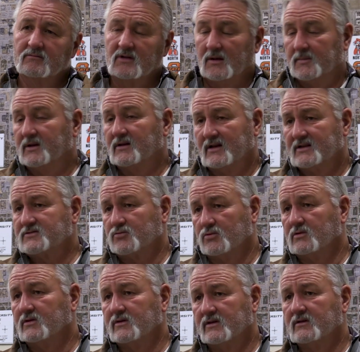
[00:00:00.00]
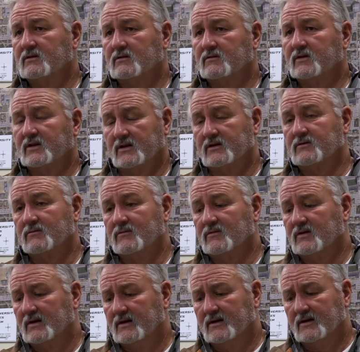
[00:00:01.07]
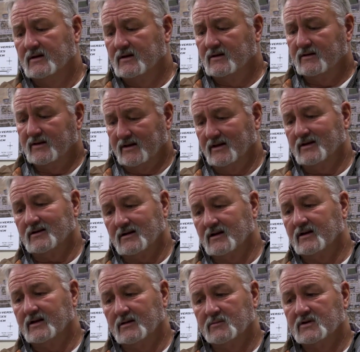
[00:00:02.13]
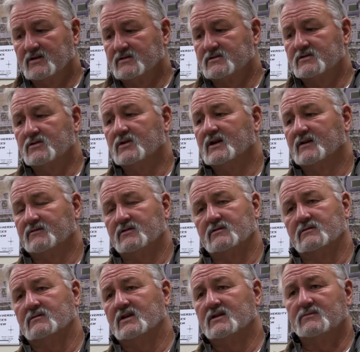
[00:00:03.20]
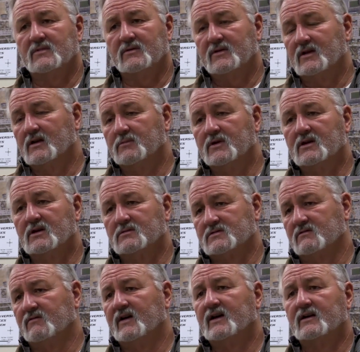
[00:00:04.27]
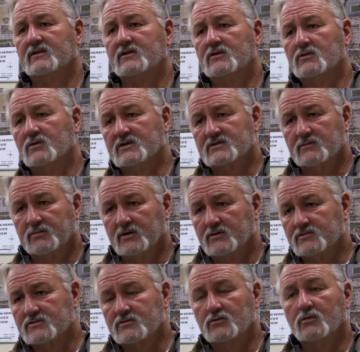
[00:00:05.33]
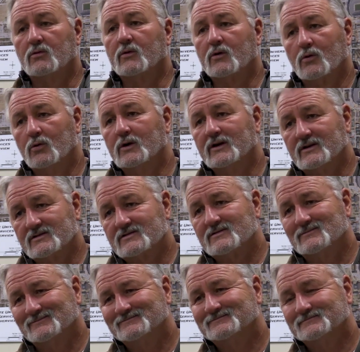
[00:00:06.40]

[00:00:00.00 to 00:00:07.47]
I mean, that's really the end game is you have to. It becomes a value as opposed to a request.